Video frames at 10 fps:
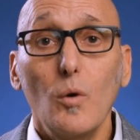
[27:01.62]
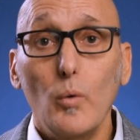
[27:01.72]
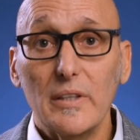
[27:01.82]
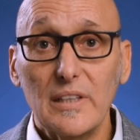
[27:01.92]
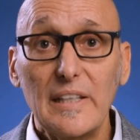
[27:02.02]

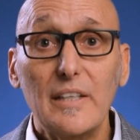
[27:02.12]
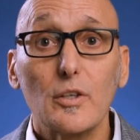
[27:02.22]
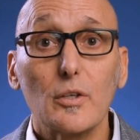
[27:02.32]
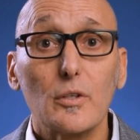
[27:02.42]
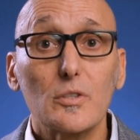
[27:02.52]
When
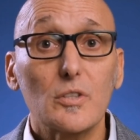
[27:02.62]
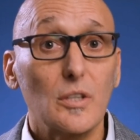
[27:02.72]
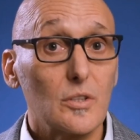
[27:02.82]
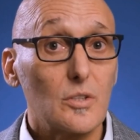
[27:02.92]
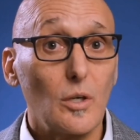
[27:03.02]
leaders,
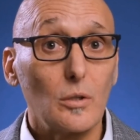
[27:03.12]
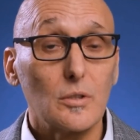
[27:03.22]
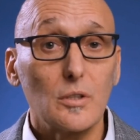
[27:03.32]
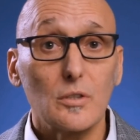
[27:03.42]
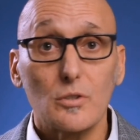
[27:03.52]

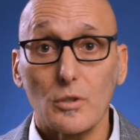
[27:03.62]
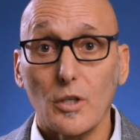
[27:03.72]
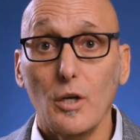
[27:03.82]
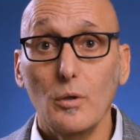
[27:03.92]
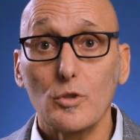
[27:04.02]
consultants, or
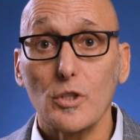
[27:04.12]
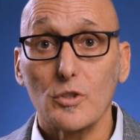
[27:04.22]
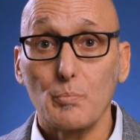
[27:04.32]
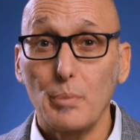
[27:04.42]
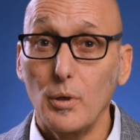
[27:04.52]

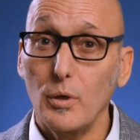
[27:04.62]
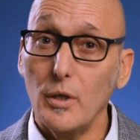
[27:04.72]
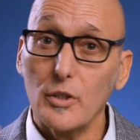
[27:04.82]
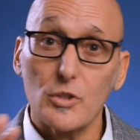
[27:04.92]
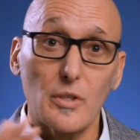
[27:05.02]
coaches
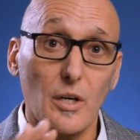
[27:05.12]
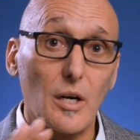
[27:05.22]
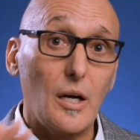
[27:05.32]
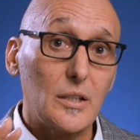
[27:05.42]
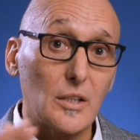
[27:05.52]
push their
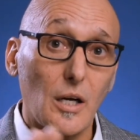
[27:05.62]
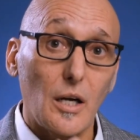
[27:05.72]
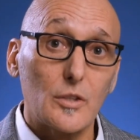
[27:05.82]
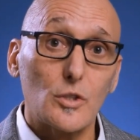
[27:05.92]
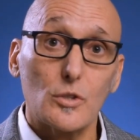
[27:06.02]

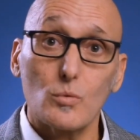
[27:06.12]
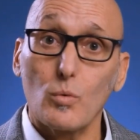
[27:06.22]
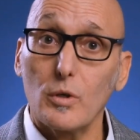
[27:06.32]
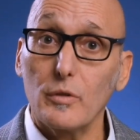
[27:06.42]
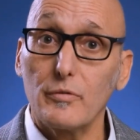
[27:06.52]
unconscious
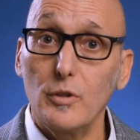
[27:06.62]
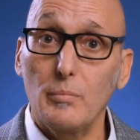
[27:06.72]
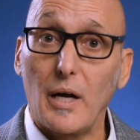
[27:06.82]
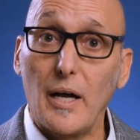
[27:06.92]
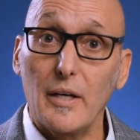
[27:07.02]
worldview
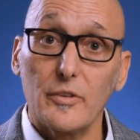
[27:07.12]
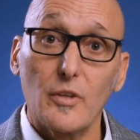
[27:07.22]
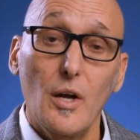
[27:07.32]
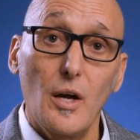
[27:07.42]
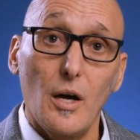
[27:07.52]
bias
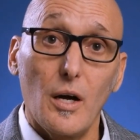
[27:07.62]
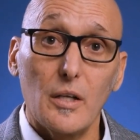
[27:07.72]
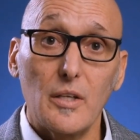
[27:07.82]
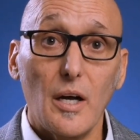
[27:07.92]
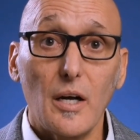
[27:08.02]

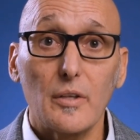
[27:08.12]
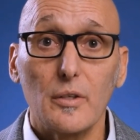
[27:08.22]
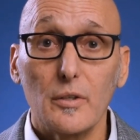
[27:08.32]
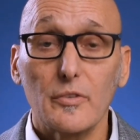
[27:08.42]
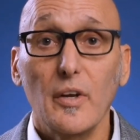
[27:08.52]
onto
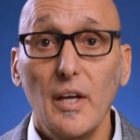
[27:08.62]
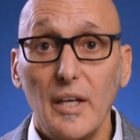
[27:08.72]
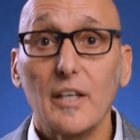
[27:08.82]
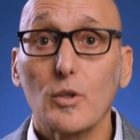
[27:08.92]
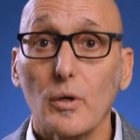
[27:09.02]
others,
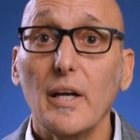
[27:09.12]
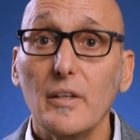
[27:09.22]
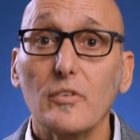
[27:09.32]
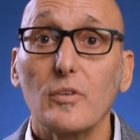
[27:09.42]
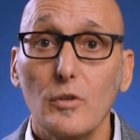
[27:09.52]
it
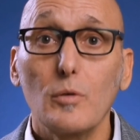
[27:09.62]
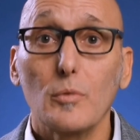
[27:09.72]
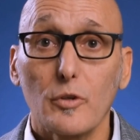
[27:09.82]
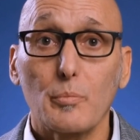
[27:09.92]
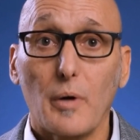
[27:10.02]
creates
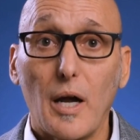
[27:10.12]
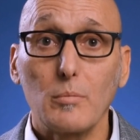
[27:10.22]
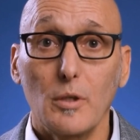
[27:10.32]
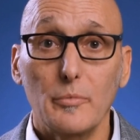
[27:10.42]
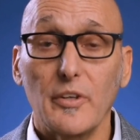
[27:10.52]
numerous
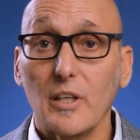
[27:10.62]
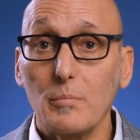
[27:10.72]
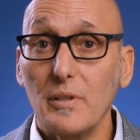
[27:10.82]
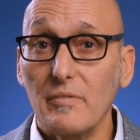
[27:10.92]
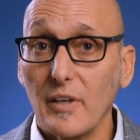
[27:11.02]
problems and
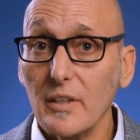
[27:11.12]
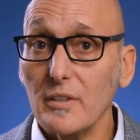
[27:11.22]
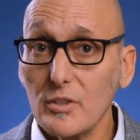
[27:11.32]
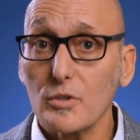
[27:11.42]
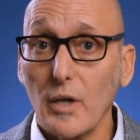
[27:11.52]
can be very
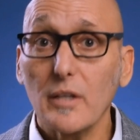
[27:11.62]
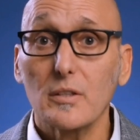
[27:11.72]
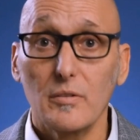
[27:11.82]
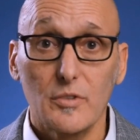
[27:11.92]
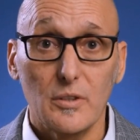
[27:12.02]

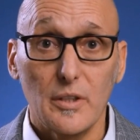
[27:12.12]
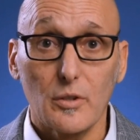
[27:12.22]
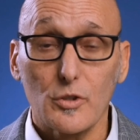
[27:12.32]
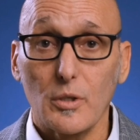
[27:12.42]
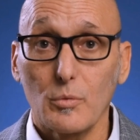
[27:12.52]
destructive to
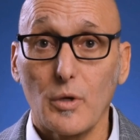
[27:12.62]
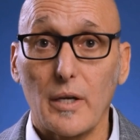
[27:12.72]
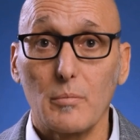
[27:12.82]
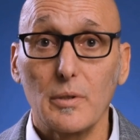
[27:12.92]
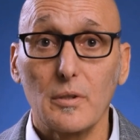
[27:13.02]
leadership
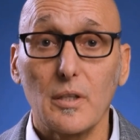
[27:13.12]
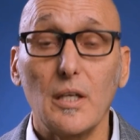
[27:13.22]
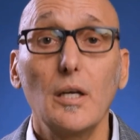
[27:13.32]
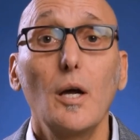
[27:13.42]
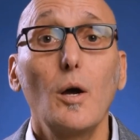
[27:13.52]

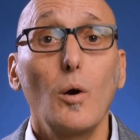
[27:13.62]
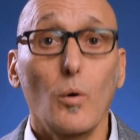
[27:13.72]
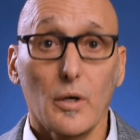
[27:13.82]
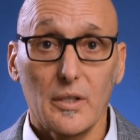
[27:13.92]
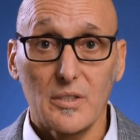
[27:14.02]
credibility,
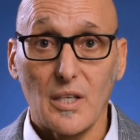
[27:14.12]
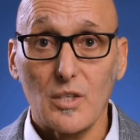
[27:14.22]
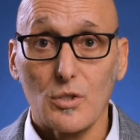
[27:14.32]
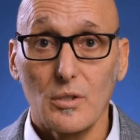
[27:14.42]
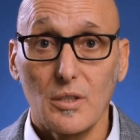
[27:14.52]

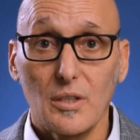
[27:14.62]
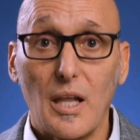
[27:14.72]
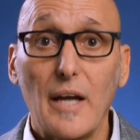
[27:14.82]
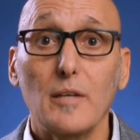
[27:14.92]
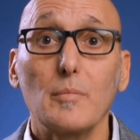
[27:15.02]
organizational
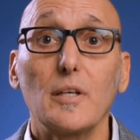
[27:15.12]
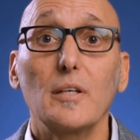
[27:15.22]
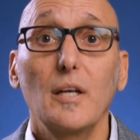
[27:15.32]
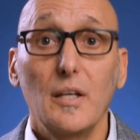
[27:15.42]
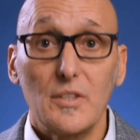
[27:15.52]

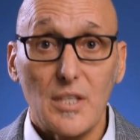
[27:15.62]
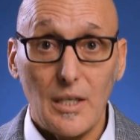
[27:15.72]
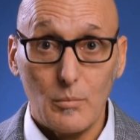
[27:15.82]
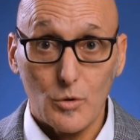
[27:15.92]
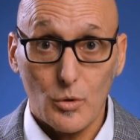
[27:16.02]
alignment,
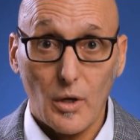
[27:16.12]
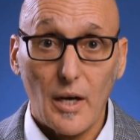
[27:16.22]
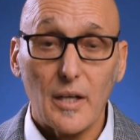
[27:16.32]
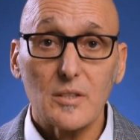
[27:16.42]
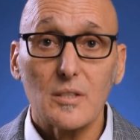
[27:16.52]
team
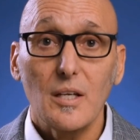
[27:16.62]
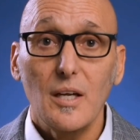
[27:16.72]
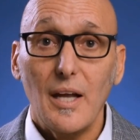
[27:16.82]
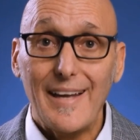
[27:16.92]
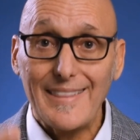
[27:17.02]
trust,
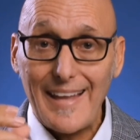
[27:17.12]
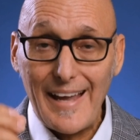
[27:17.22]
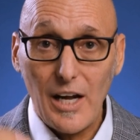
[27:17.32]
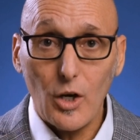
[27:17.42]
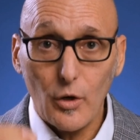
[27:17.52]
and the
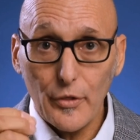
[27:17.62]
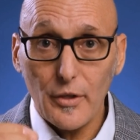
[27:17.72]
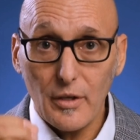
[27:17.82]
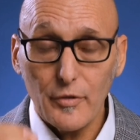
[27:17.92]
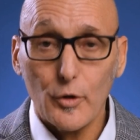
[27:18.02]
health
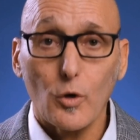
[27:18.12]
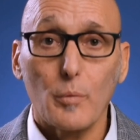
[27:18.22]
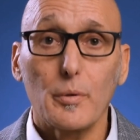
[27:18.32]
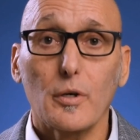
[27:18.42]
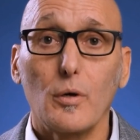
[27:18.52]
of your
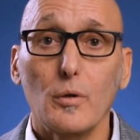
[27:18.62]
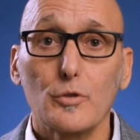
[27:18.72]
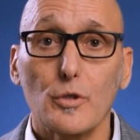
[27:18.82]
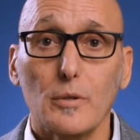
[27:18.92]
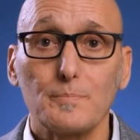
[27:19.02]
corporate
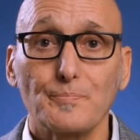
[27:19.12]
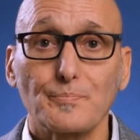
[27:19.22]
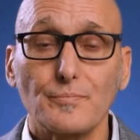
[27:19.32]
culture.